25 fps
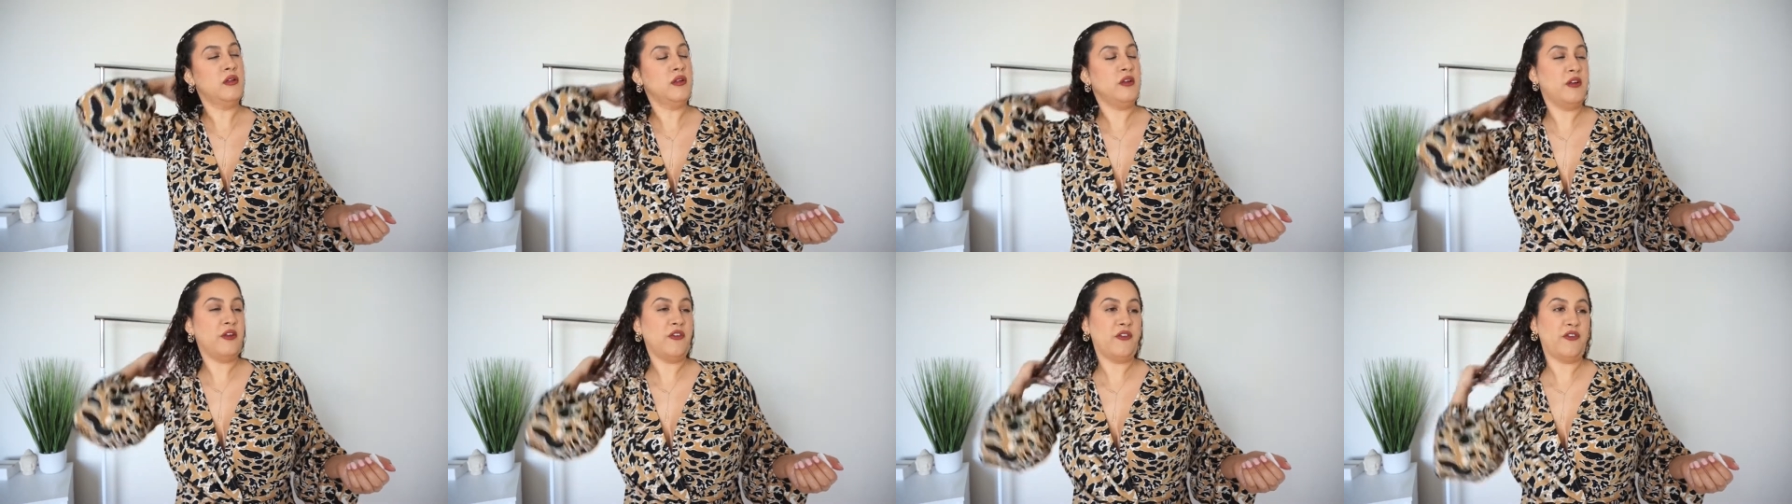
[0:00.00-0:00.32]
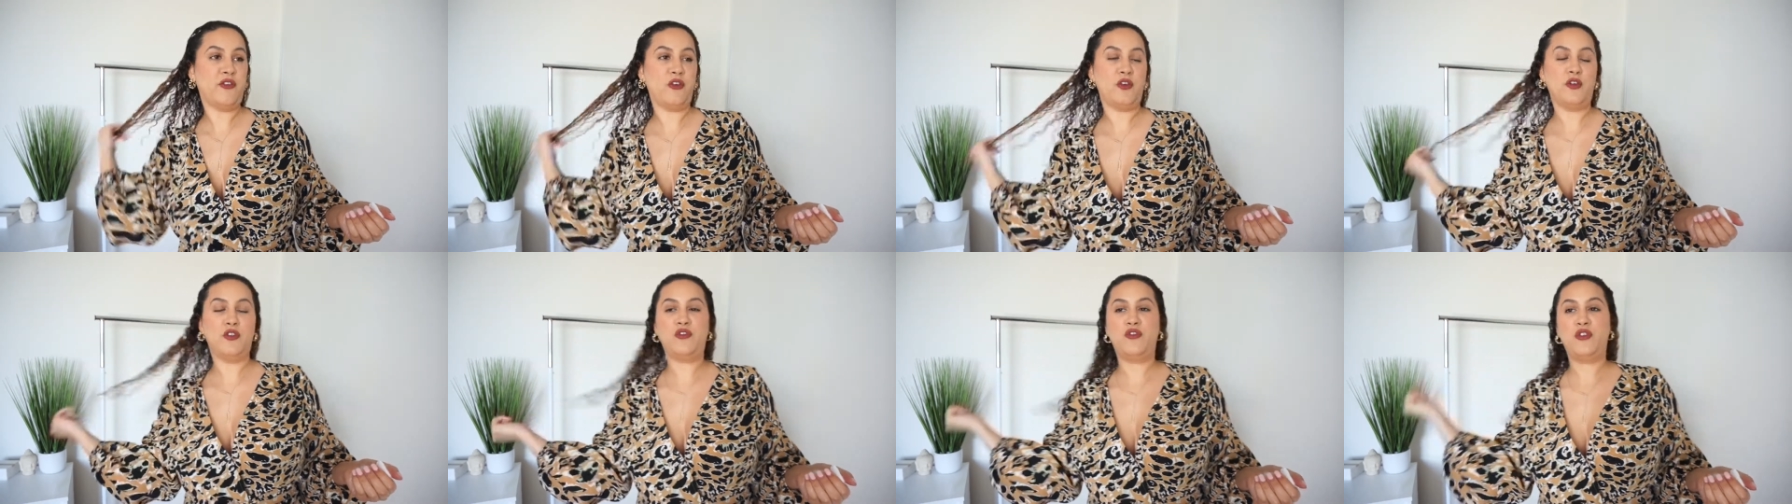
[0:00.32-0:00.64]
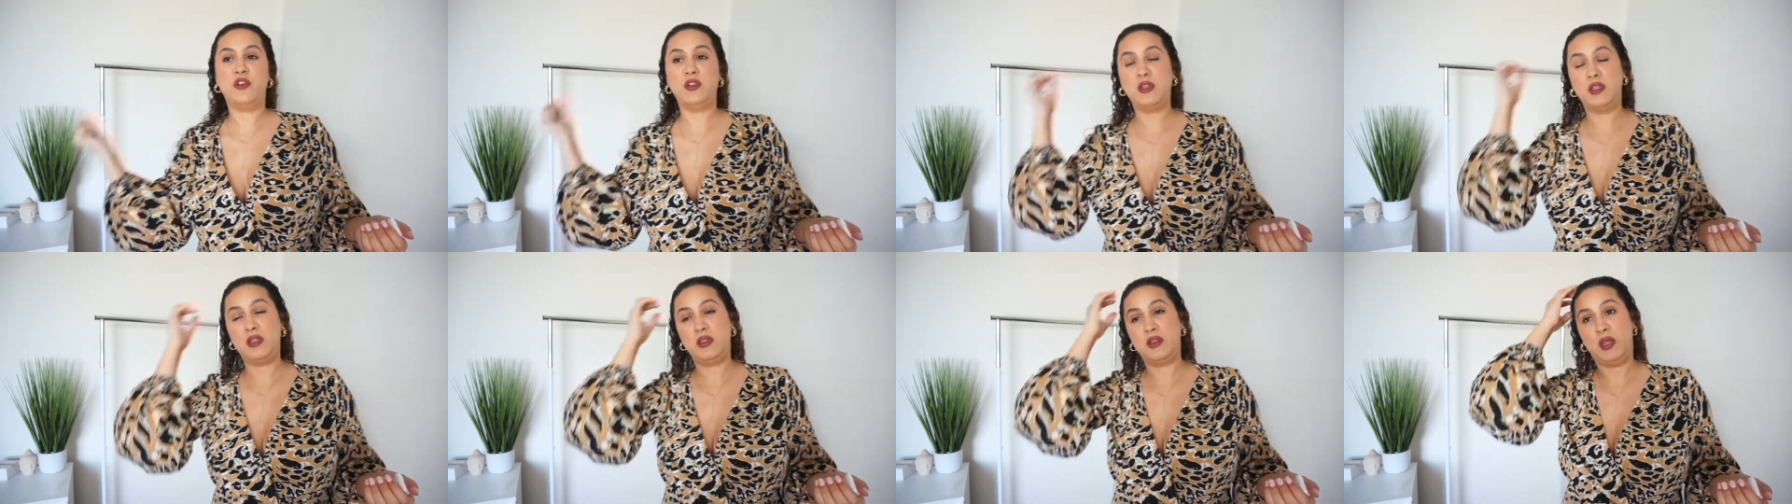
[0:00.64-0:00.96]
It feels
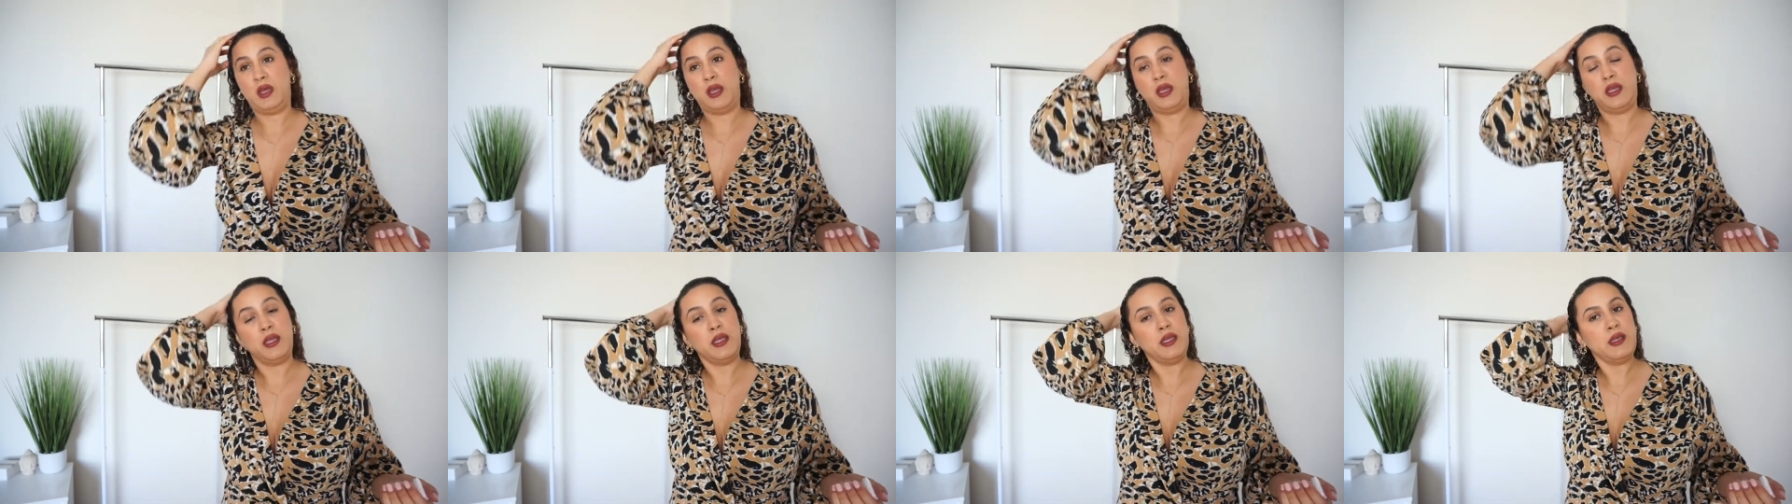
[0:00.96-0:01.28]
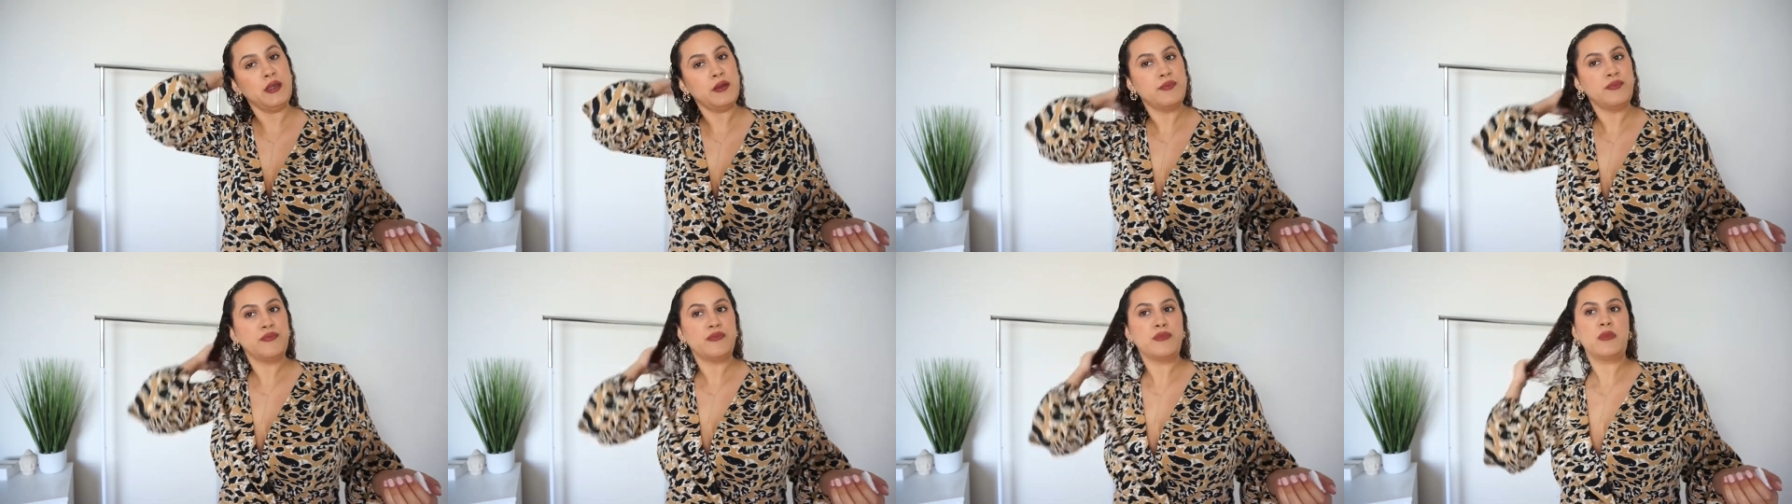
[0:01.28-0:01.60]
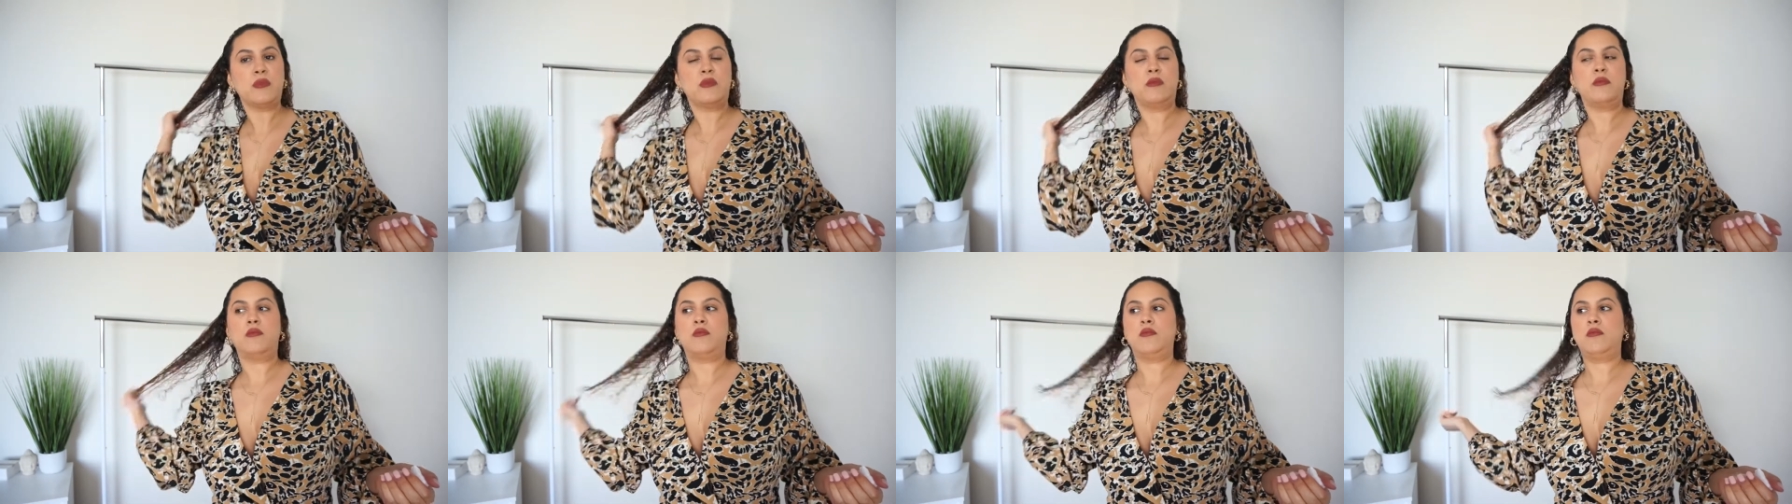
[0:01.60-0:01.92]
really light,
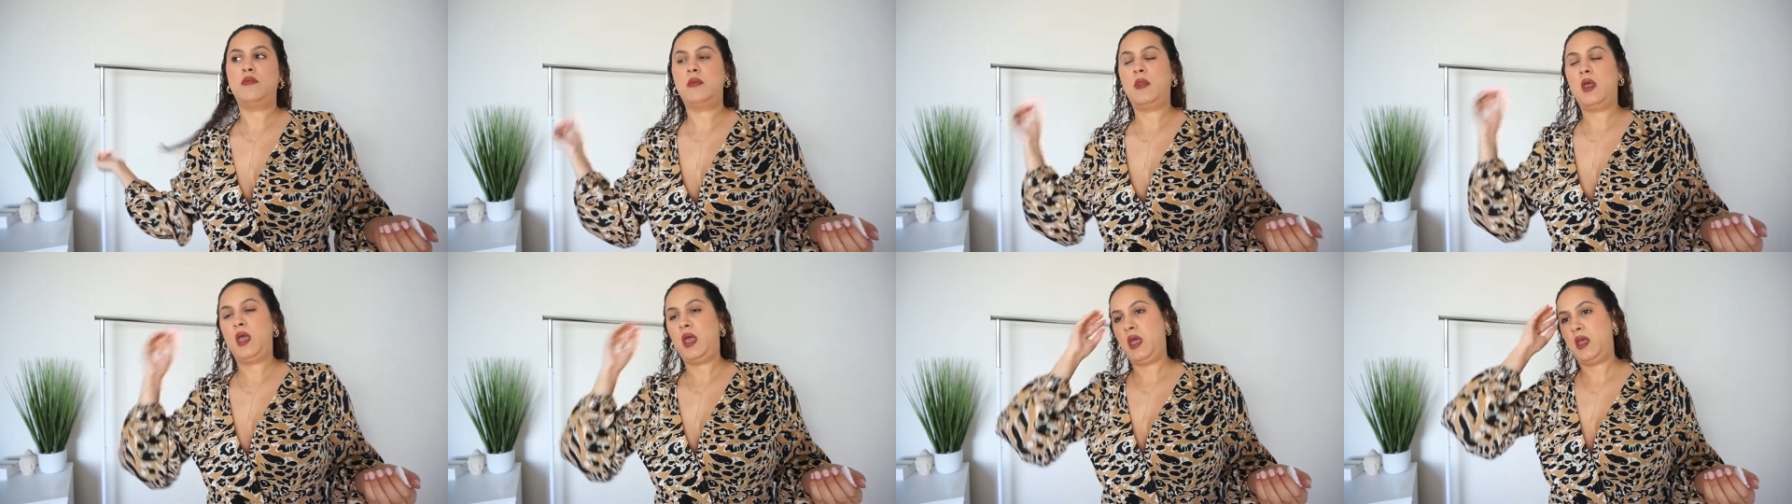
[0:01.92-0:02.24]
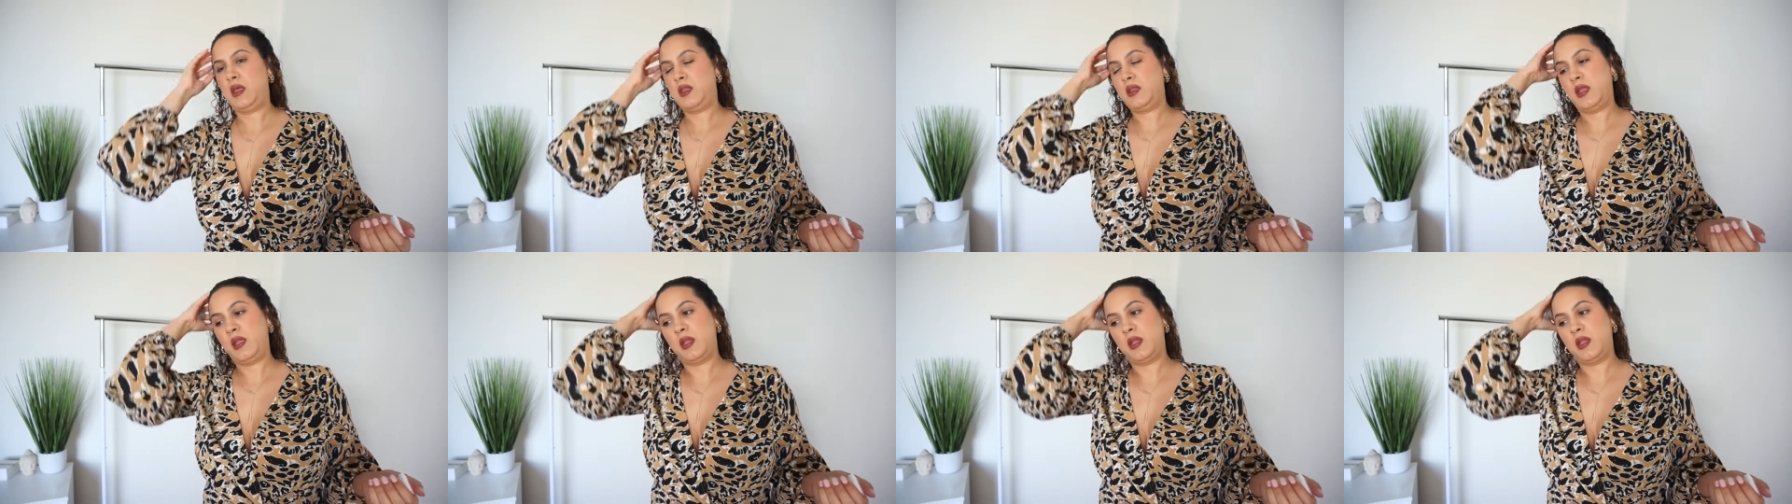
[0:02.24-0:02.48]
has